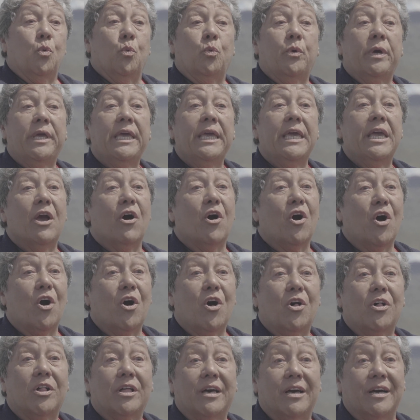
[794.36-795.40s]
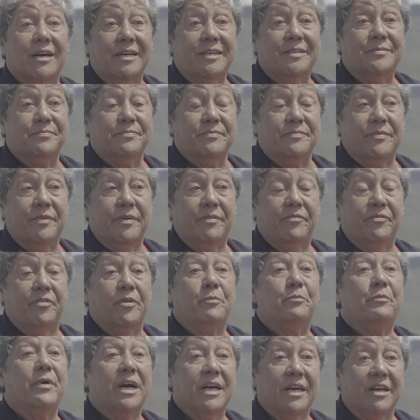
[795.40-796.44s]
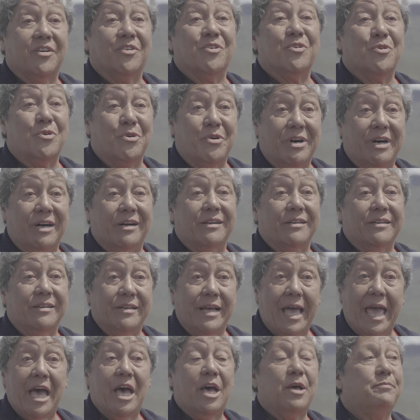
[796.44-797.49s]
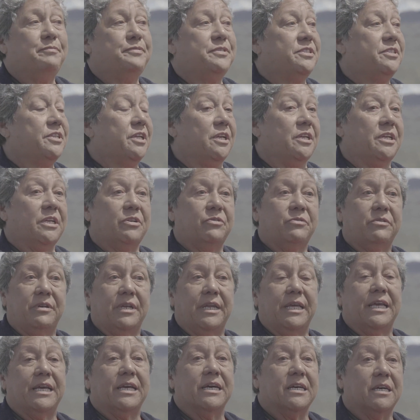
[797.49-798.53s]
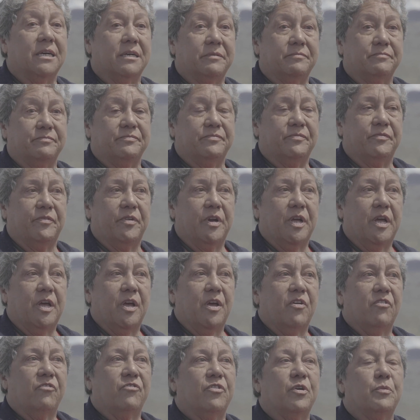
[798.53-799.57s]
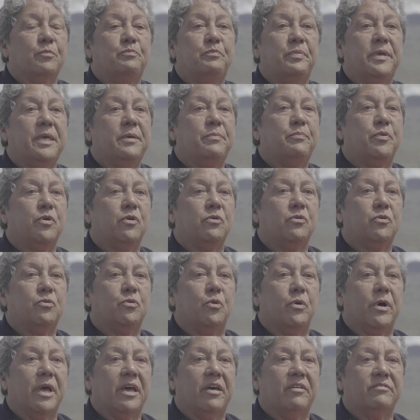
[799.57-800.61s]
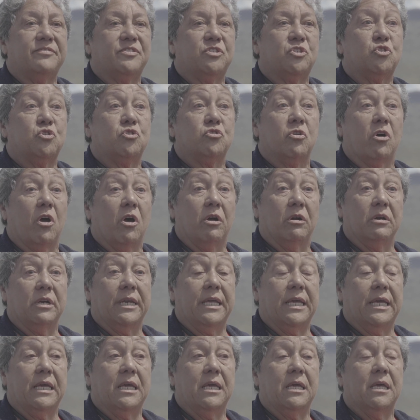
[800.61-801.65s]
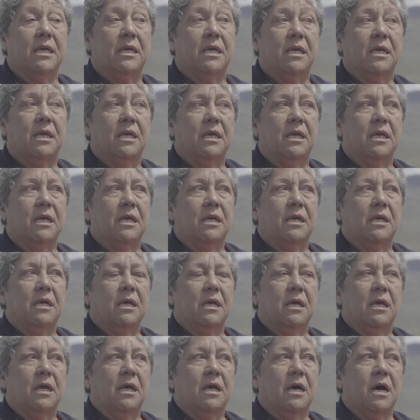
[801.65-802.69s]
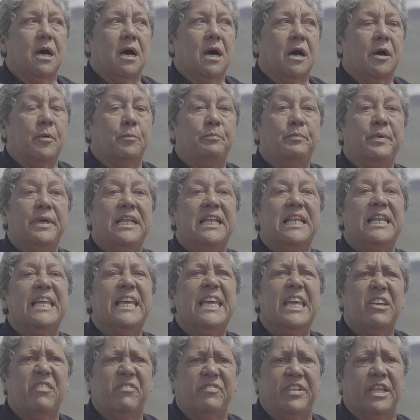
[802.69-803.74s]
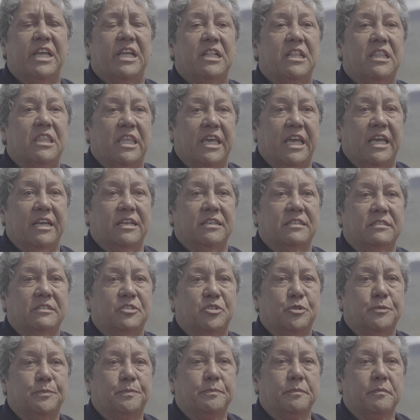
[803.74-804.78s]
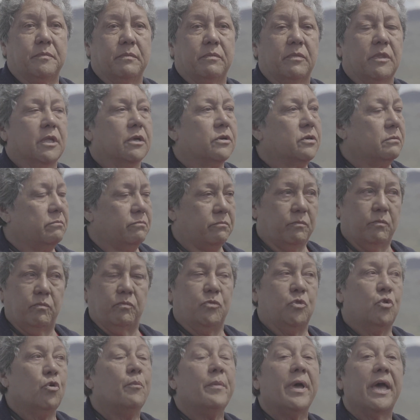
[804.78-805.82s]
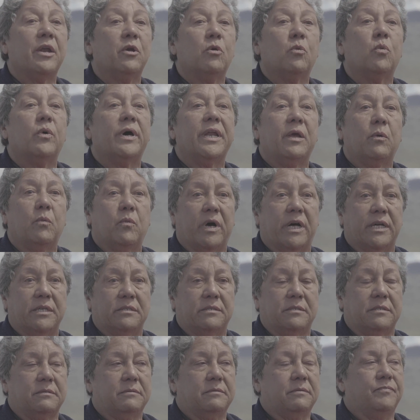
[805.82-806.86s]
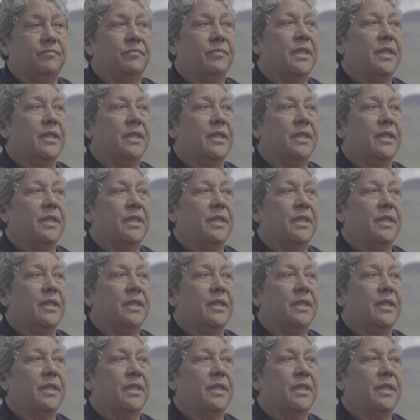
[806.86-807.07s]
We all come from makakoa. Absolutely come from people who have strongly believed in things, no matter what it was.